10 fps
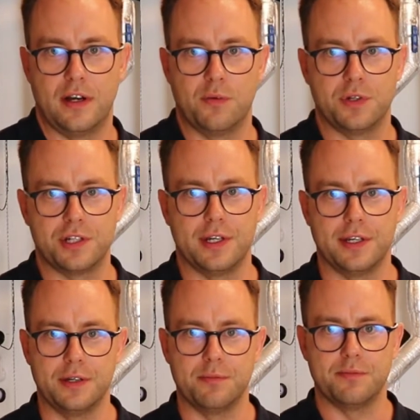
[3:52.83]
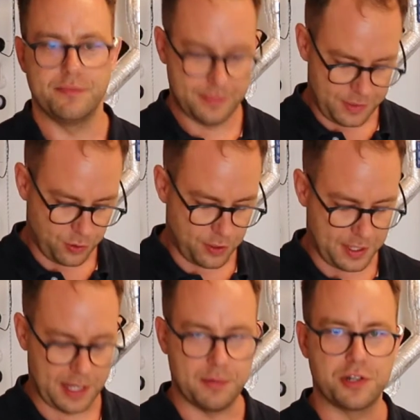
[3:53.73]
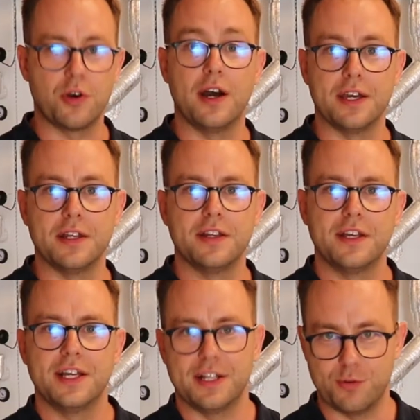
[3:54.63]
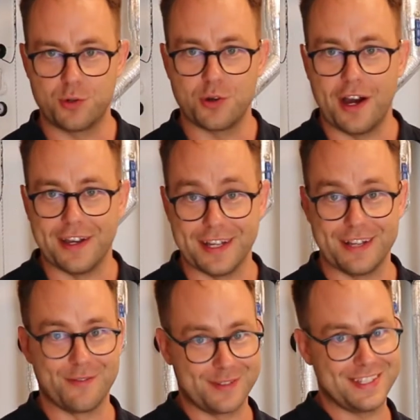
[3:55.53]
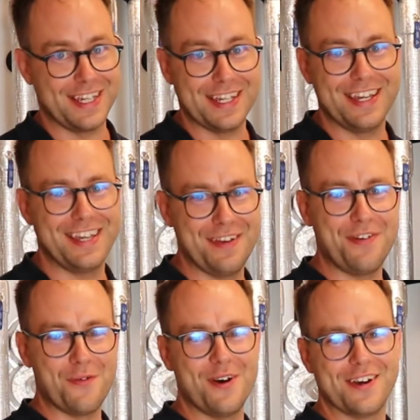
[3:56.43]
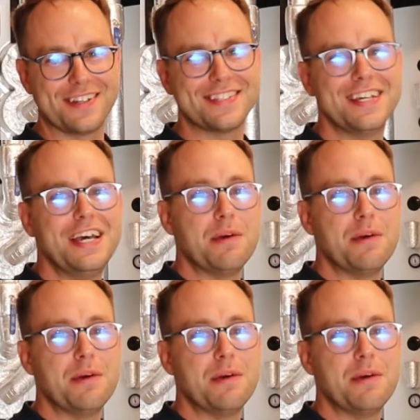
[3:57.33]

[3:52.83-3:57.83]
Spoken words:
I wish I thought of that. I might try it. We'll try it and we'll see if it works.